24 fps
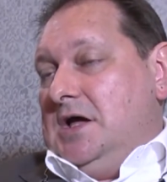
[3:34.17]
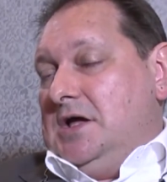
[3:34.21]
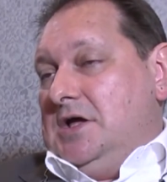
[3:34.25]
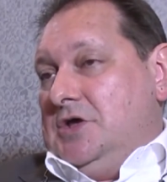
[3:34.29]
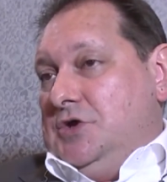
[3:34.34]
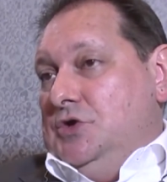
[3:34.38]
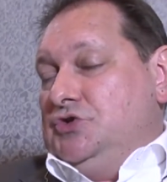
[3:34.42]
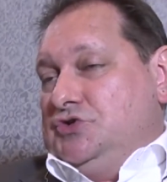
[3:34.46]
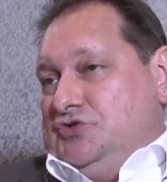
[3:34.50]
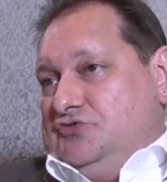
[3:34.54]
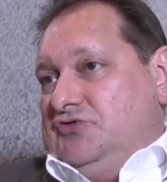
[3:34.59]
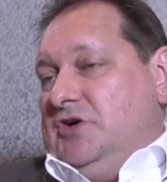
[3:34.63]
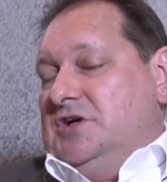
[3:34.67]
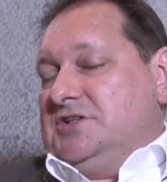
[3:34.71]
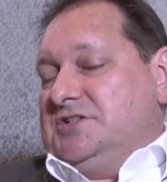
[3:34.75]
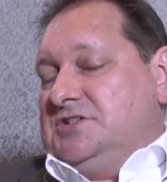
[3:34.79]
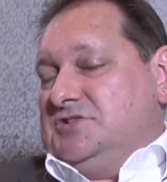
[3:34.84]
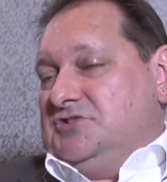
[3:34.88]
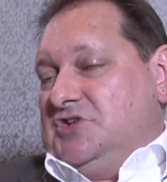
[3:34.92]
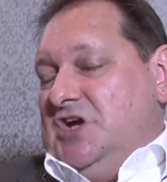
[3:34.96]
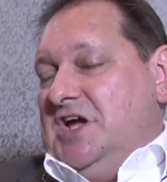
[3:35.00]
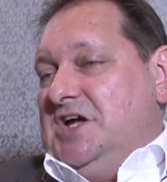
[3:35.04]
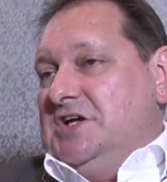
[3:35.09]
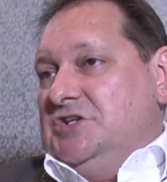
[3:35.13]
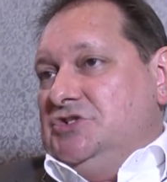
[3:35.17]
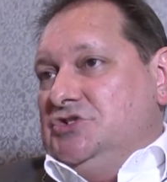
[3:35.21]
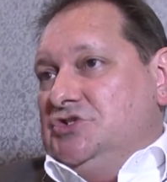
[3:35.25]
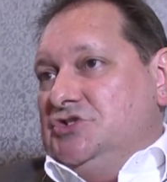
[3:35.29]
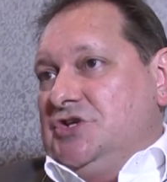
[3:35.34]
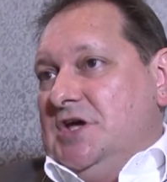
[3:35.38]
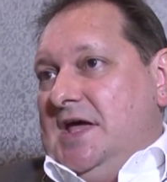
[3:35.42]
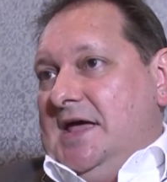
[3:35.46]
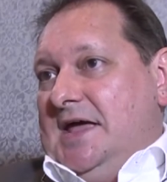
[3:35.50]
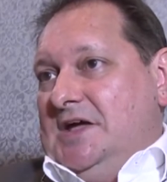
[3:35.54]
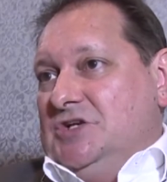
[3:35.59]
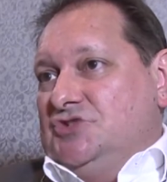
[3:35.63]
huge trust
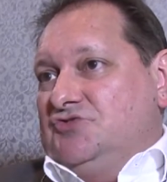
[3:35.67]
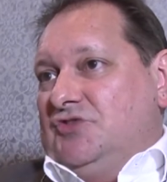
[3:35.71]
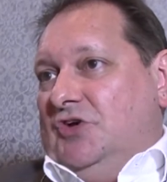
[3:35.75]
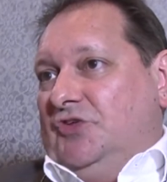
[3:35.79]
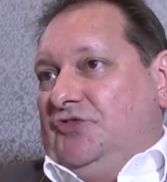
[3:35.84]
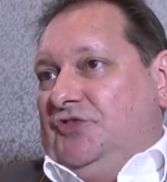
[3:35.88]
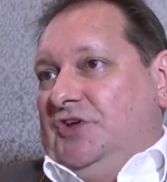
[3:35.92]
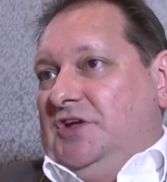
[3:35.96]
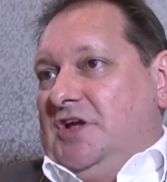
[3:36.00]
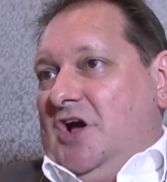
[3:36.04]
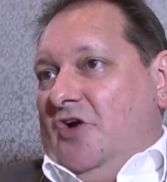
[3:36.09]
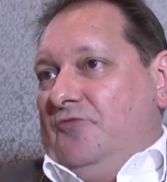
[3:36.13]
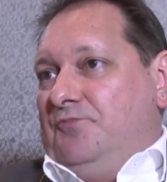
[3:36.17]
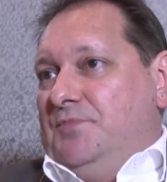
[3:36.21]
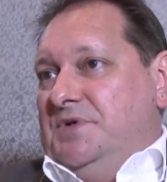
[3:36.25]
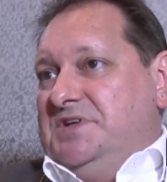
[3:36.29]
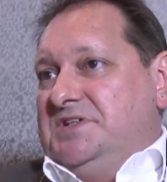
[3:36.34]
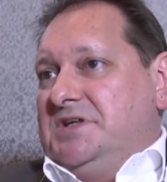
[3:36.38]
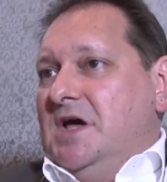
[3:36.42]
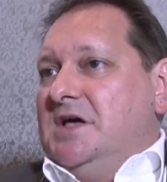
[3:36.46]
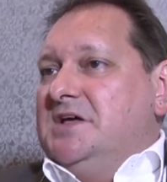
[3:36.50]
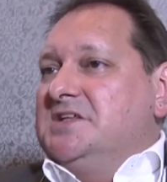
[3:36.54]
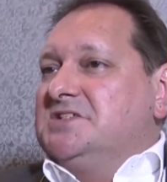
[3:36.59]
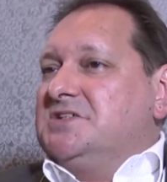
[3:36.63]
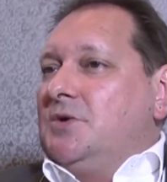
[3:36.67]
change in trust in government.